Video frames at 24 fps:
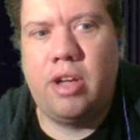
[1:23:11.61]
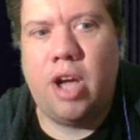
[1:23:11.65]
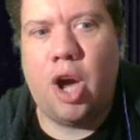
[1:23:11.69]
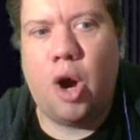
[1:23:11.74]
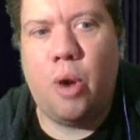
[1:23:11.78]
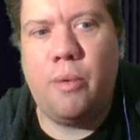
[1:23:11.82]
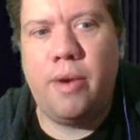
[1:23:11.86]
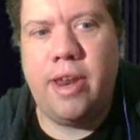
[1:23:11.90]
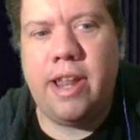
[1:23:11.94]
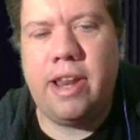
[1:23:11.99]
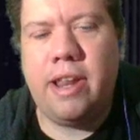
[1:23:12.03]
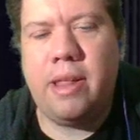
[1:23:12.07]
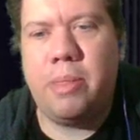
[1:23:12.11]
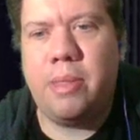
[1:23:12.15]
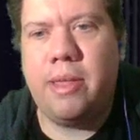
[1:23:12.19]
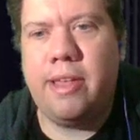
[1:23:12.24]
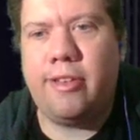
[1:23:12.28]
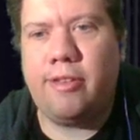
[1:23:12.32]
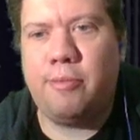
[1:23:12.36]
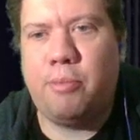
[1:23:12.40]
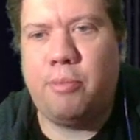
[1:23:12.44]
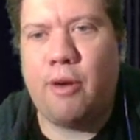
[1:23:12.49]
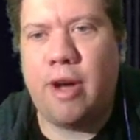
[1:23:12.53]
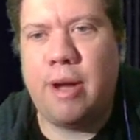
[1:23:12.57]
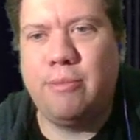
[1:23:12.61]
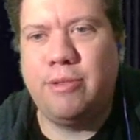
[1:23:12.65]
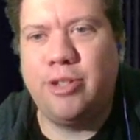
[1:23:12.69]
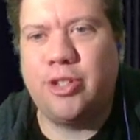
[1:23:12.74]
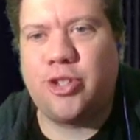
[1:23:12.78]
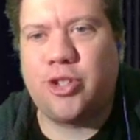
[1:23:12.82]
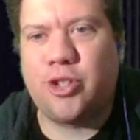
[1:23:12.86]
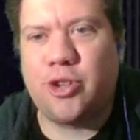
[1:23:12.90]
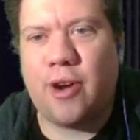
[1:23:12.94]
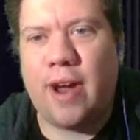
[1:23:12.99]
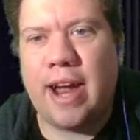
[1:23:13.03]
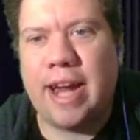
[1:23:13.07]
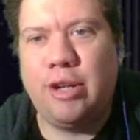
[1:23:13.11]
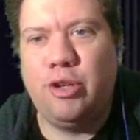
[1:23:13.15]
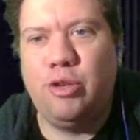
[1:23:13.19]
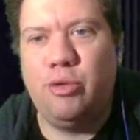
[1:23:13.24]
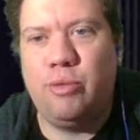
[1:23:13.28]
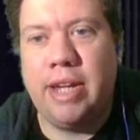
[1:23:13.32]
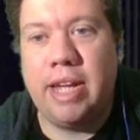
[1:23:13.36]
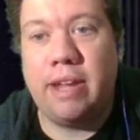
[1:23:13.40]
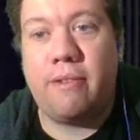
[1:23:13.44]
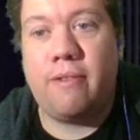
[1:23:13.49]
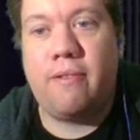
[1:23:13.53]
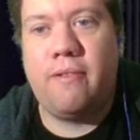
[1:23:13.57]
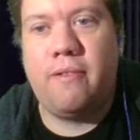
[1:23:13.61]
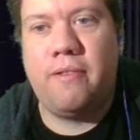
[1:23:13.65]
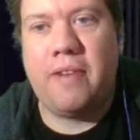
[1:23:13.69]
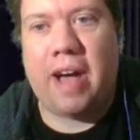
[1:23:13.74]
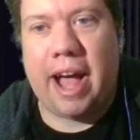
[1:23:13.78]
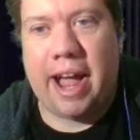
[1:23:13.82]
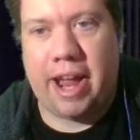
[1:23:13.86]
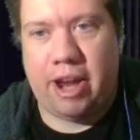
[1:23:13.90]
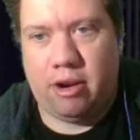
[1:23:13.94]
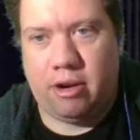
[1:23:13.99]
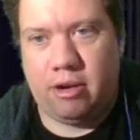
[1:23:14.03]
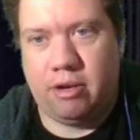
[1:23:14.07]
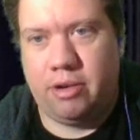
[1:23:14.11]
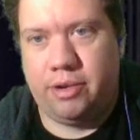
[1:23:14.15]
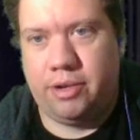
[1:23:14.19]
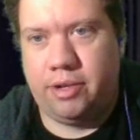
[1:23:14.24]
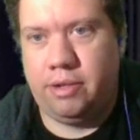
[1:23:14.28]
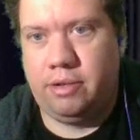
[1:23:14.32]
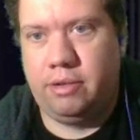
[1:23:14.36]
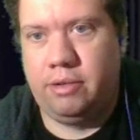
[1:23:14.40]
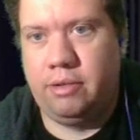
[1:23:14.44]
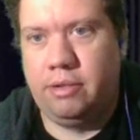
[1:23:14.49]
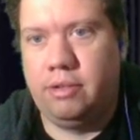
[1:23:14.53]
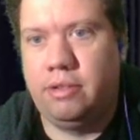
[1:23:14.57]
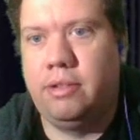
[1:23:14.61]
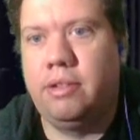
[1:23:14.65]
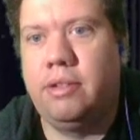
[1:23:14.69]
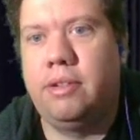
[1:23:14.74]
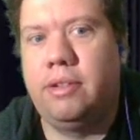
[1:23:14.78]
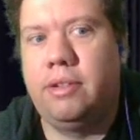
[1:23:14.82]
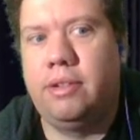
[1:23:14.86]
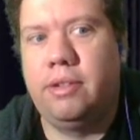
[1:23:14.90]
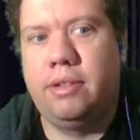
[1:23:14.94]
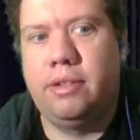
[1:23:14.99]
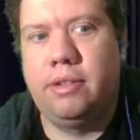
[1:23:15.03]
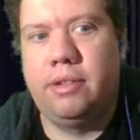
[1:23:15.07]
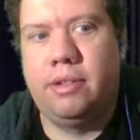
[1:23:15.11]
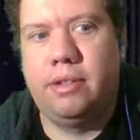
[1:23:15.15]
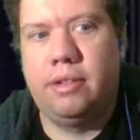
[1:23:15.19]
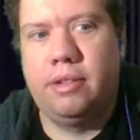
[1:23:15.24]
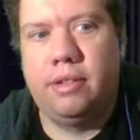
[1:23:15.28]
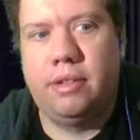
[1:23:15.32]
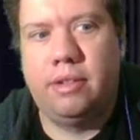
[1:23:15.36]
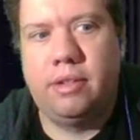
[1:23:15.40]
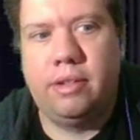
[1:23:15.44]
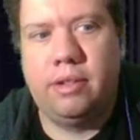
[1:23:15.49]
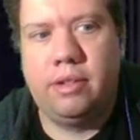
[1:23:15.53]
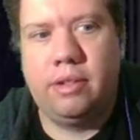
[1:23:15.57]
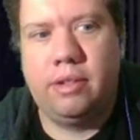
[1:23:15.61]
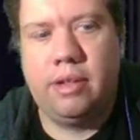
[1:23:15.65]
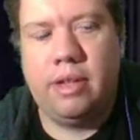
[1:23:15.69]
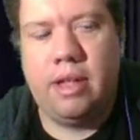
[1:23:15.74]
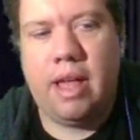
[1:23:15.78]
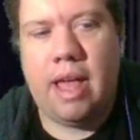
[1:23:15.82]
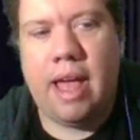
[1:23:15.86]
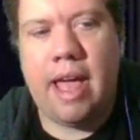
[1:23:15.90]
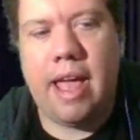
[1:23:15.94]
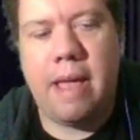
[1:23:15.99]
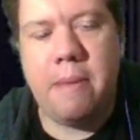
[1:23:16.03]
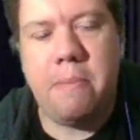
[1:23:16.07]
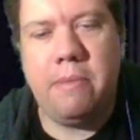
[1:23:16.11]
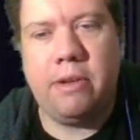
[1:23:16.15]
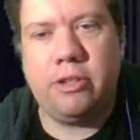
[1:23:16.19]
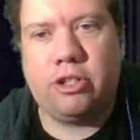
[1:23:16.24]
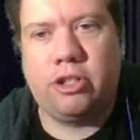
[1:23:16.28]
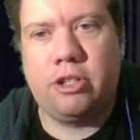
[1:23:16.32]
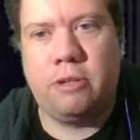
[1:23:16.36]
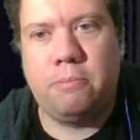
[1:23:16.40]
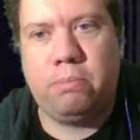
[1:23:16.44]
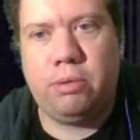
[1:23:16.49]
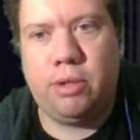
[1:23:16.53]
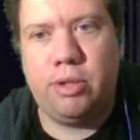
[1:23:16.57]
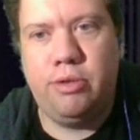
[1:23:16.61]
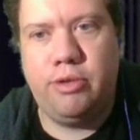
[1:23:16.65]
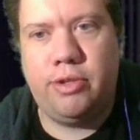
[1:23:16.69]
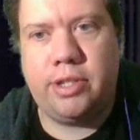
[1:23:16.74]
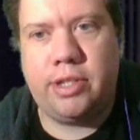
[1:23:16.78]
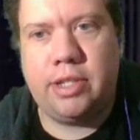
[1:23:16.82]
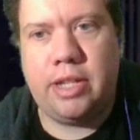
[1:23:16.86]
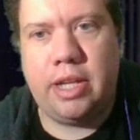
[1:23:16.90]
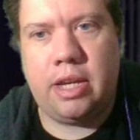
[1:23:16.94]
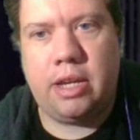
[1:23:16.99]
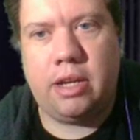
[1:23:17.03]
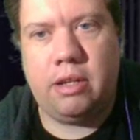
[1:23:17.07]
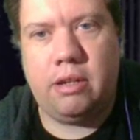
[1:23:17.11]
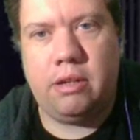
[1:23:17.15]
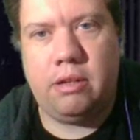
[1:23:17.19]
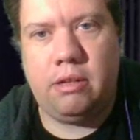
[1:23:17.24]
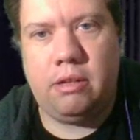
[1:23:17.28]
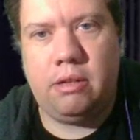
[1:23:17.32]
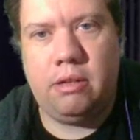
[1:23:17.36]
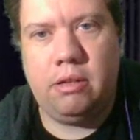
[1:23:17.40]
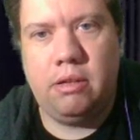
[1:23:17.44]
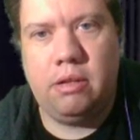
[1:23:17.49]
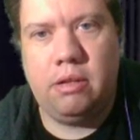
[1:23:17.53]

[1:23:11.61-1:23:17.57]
Conan at this point was trying to get fired. Hey, Mr. Bluestein.